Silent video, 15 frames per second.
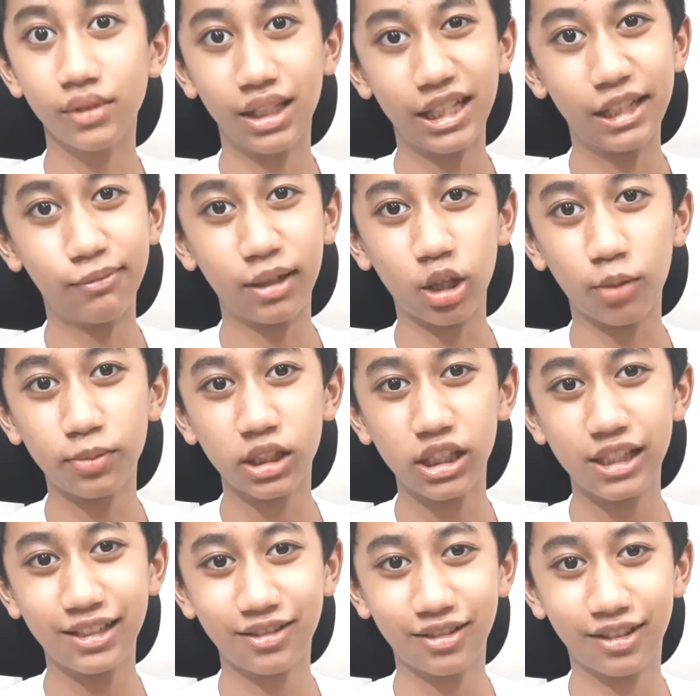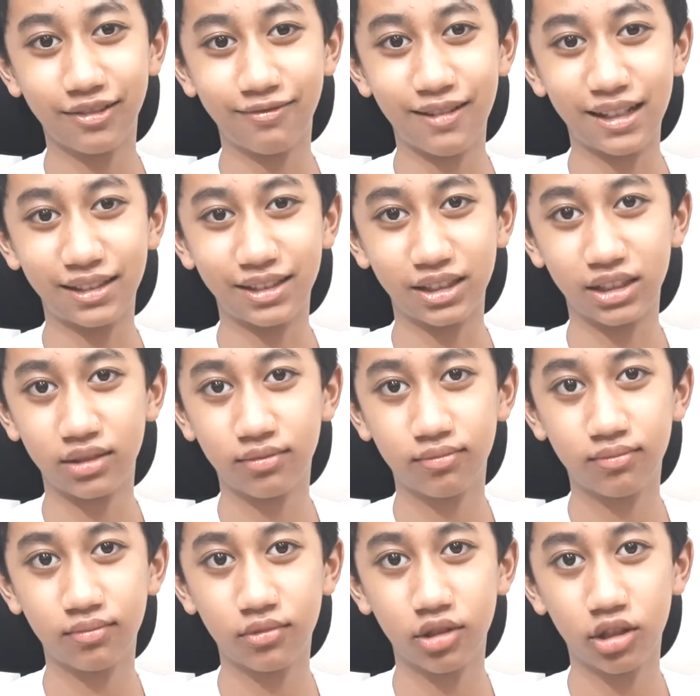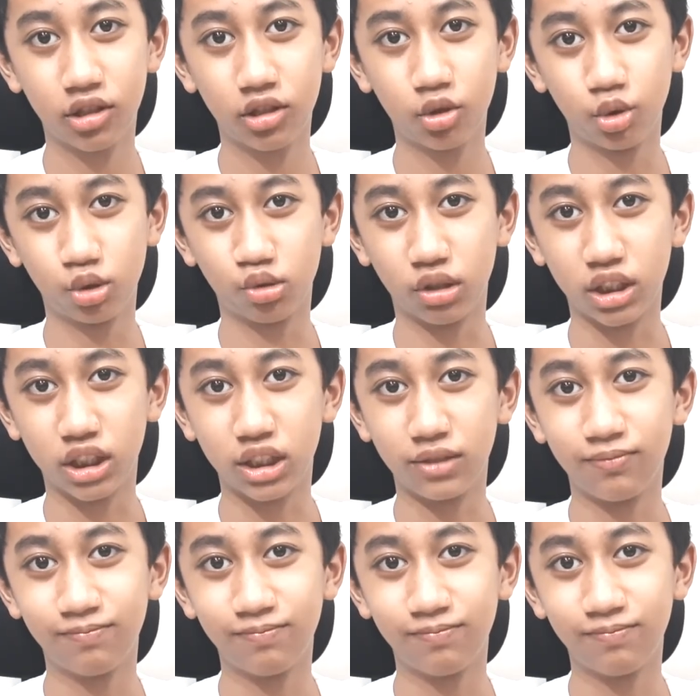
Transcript: In my opinion, the fat is too squishy.